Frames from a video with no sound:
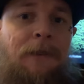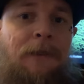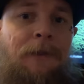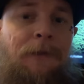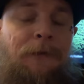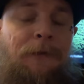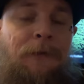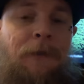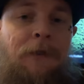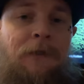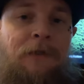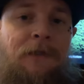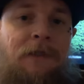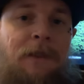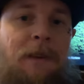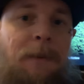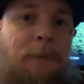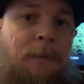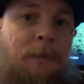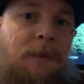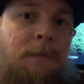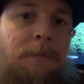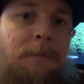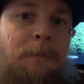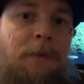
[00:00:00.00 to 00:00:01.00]
the first
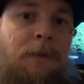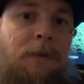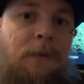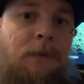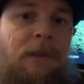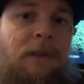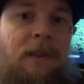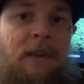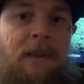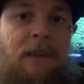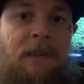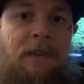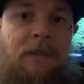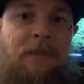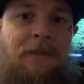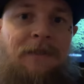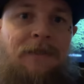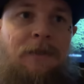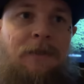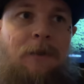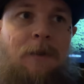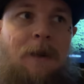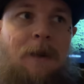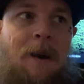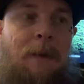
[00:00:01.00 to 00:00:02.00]
step in building it,
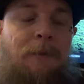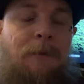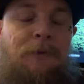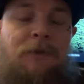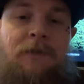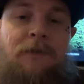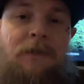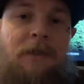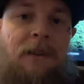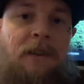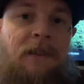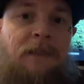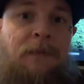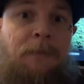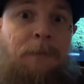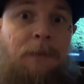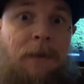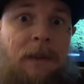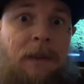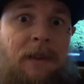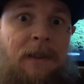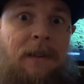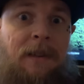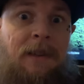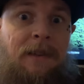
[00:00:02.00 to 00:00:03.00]
so I'm just going to
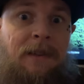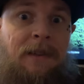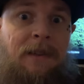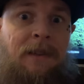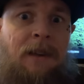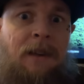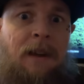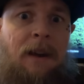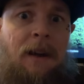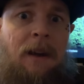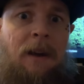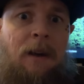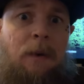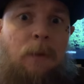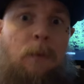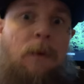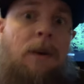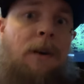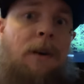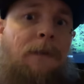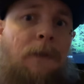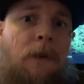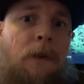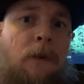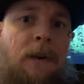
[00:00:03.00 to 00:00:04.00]
explain it,
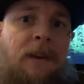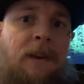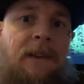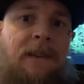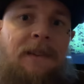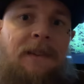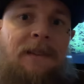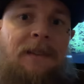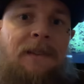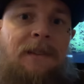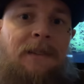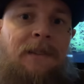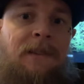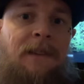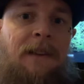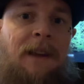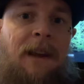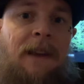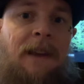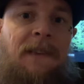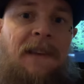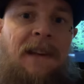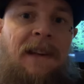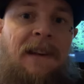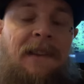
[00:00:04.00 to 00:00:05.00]
what I've already done,
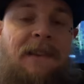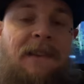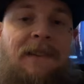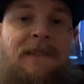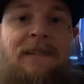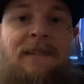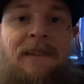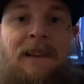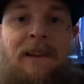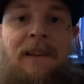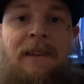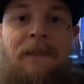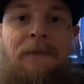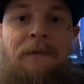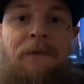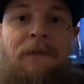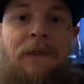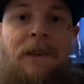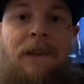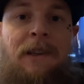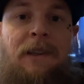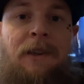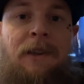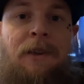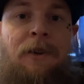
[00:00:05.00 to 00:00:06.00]
and then in the second
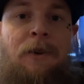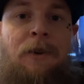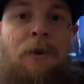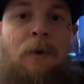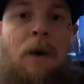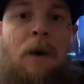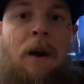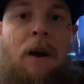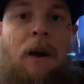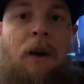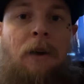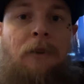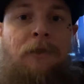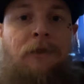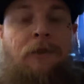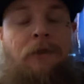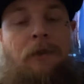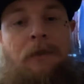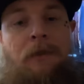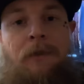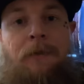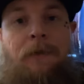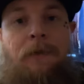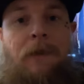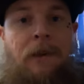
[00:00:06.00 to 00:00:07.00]
video, I'll
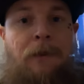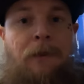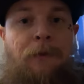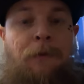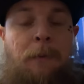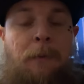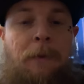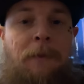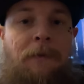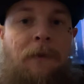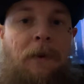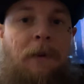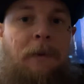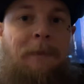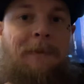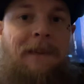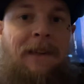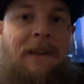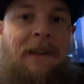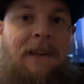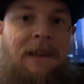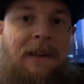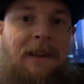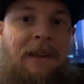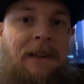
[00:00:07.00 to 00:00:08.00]
start the video from the very
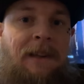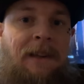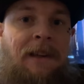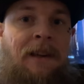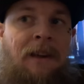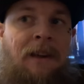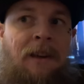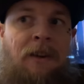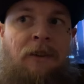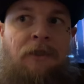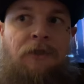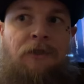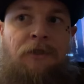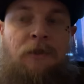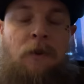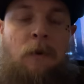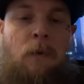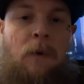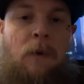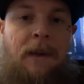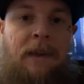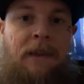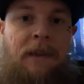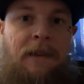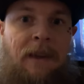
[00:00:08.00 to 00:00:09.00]
beginning
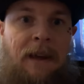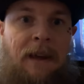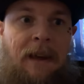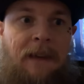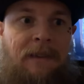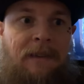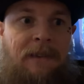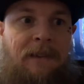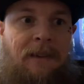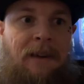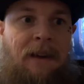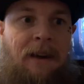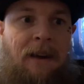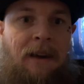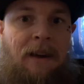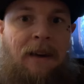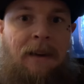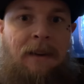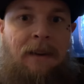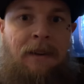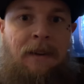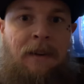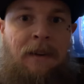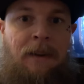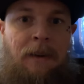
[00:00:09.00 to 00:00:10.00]
showing
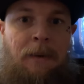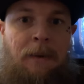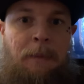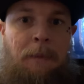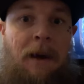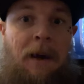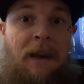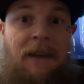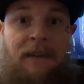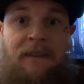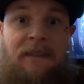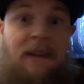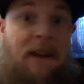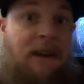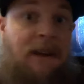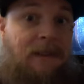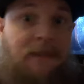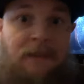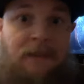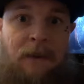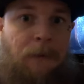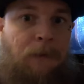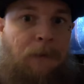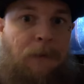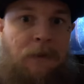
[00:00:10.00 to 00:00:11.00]
that my exact
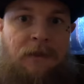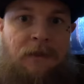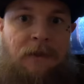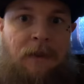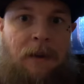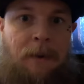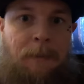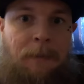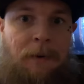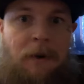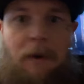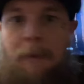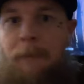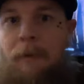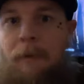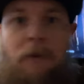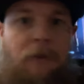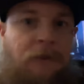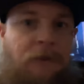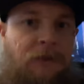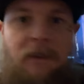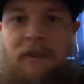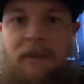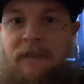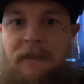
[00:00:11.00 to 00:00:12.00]
step for step, and I
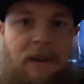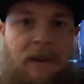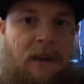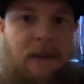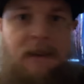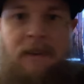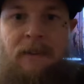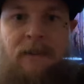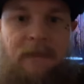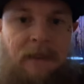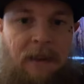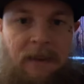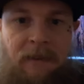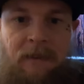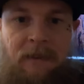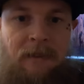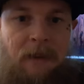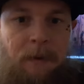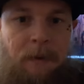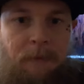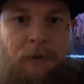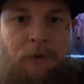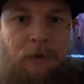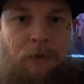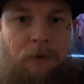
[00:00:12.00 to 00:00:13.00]
apologize that I didn't take the
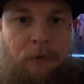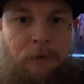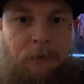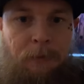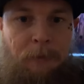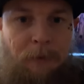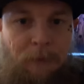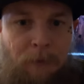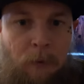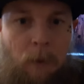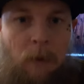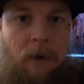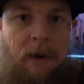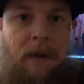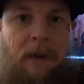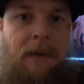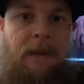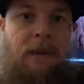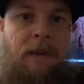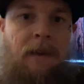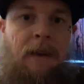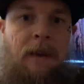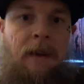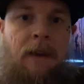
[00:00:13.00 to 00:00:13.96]
time to do this beforehand.